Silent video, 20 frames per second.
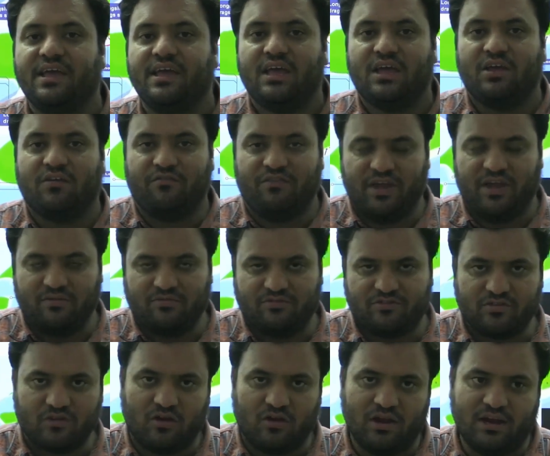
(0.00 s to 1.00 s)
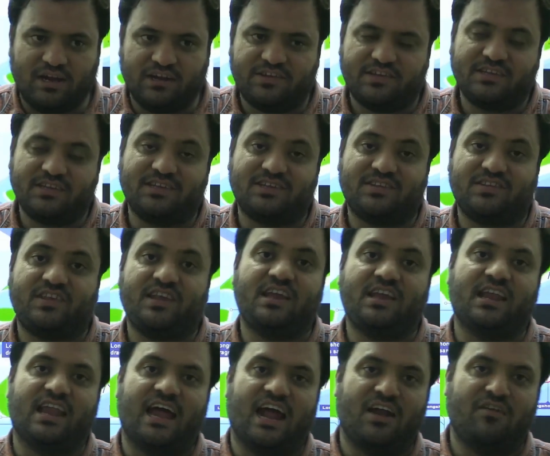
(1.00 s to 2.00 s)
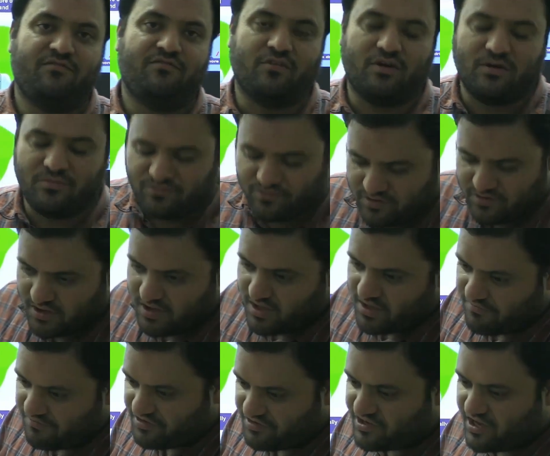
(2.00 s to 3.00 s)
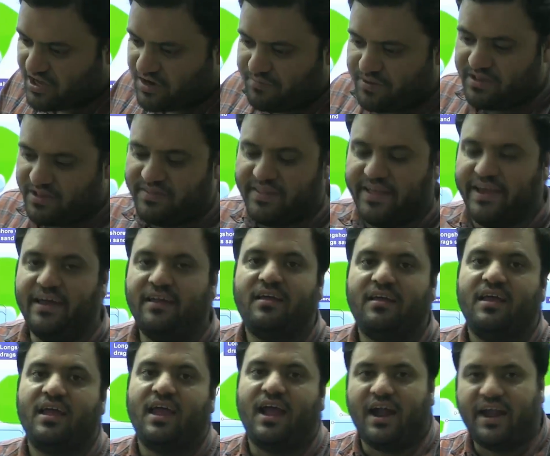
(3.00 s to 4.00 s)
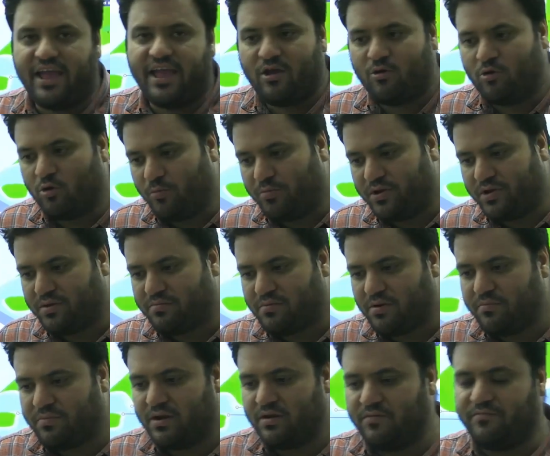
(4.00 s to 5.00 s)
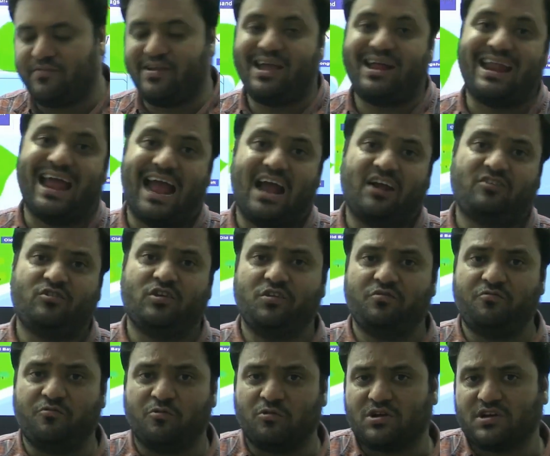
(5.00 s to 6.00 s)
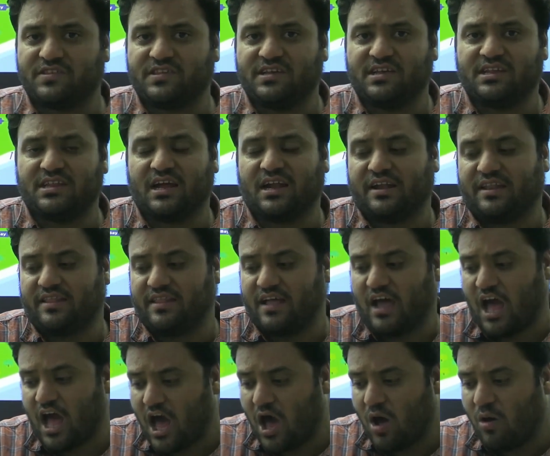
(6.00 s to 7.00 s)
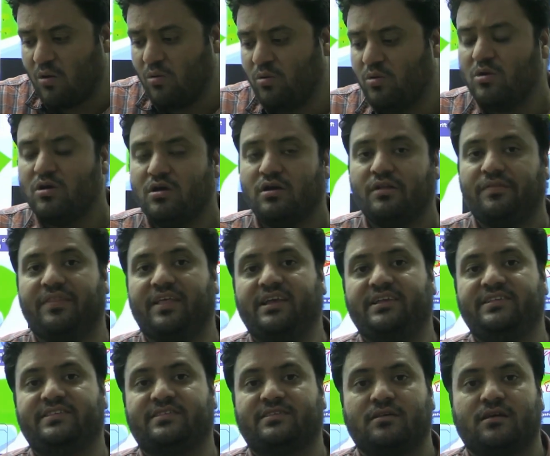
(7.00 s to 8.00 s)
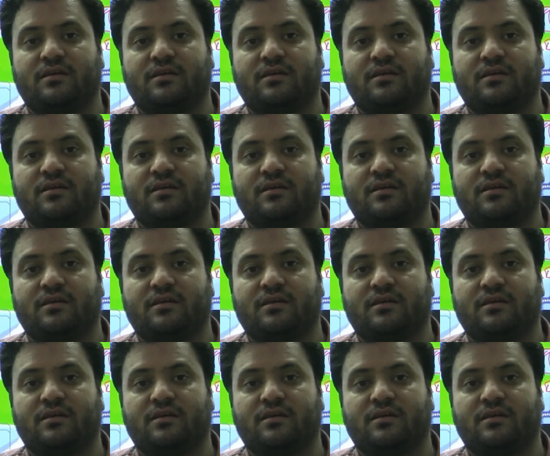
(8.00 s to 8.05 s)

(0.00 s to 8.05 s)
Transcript: waves, or let's say the sea landforms which are being there. And I hope you remember we are actually focusing on how these